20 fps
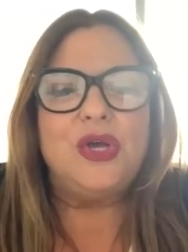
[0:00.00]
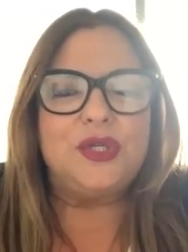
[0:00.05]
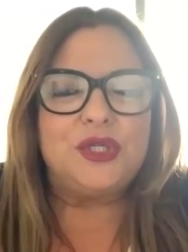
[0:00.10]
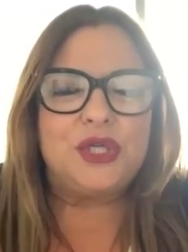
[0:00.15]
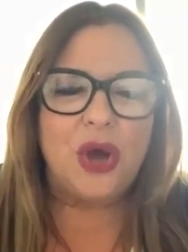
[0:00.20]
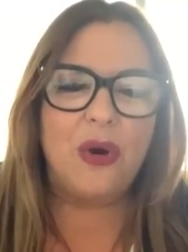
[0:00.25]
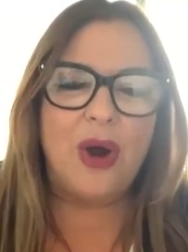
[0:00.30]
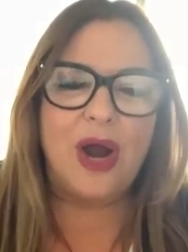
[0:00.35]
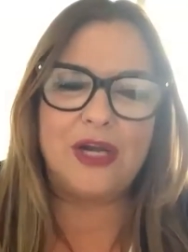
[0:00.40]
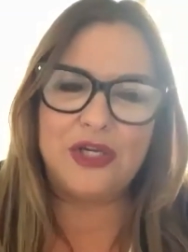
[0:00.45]

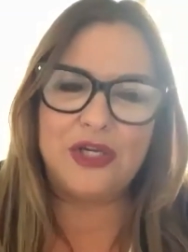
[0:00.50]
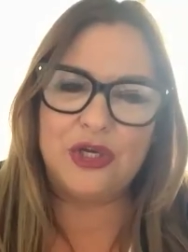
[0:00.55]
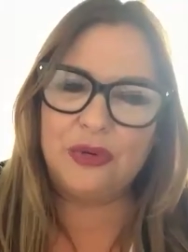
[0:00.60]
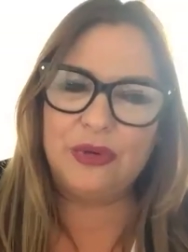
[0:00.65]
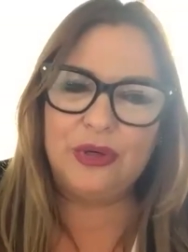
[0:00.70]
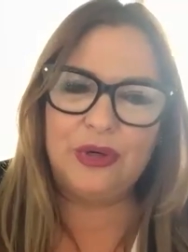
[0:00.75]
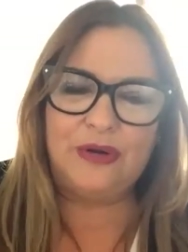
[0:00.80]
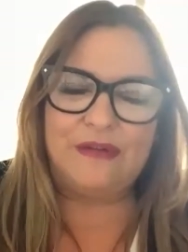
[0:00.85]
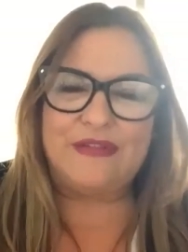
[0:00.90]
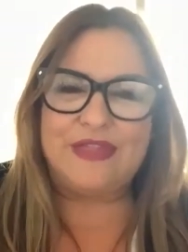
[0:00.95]
So I knew
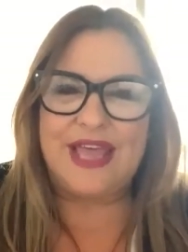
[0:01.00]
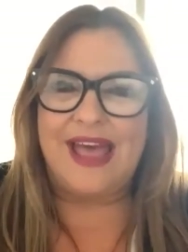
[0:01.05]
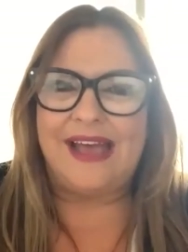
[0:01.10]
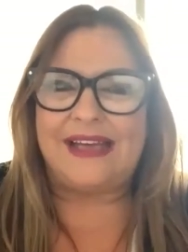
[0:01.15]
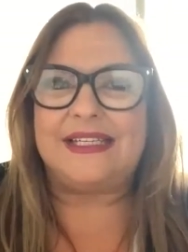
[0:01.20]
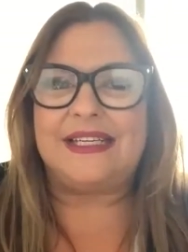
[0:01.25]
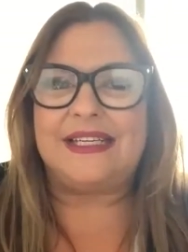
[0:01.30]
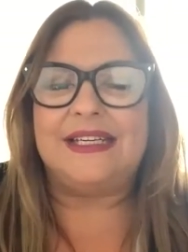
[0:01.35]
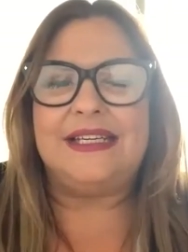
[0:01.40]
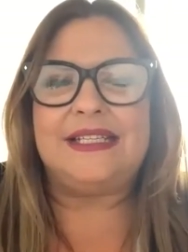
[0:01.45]
a lot of the
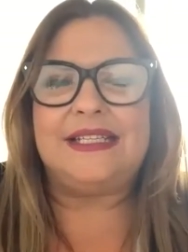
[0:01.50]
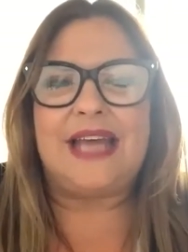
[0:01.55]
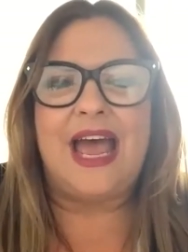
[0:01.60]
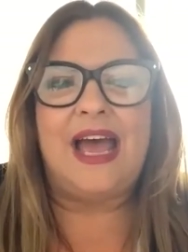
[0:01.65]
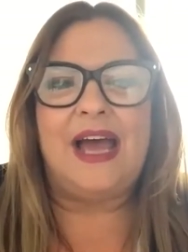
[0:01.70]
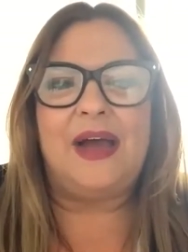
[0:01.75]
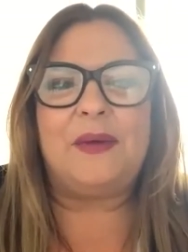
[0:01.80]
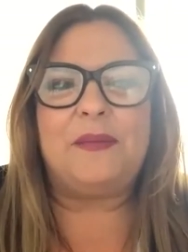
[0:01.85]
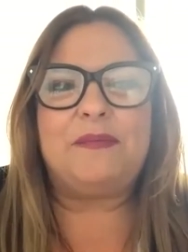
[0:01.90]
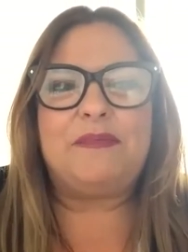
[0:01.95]
actors.
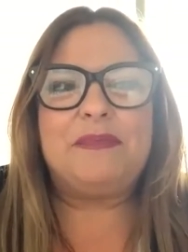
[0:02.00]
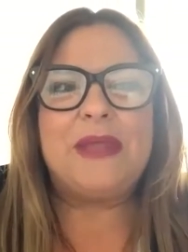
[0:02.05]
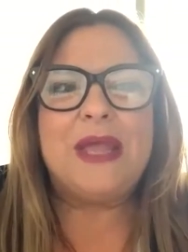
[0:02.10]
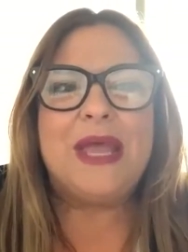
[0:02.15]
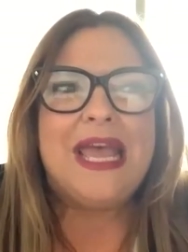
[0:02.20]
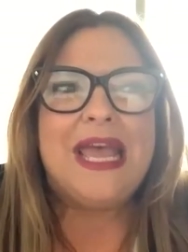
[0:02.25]
Um,